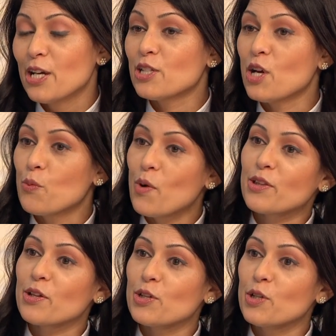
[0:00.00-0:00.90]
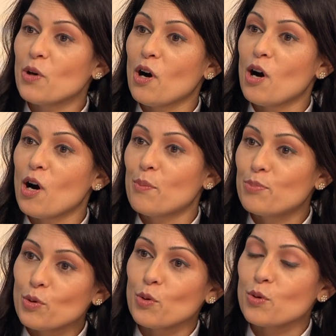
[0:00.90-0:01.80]
You know, whether you are
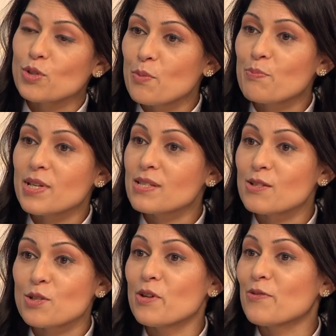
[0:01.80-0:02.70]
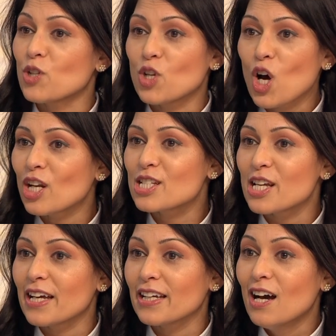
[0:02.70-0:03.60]
abroad, on business or even on
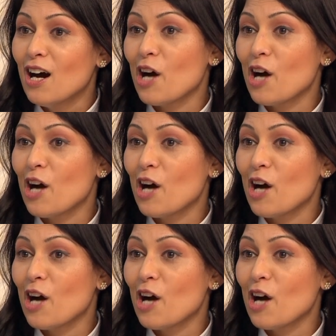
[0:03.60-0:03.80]
holiday,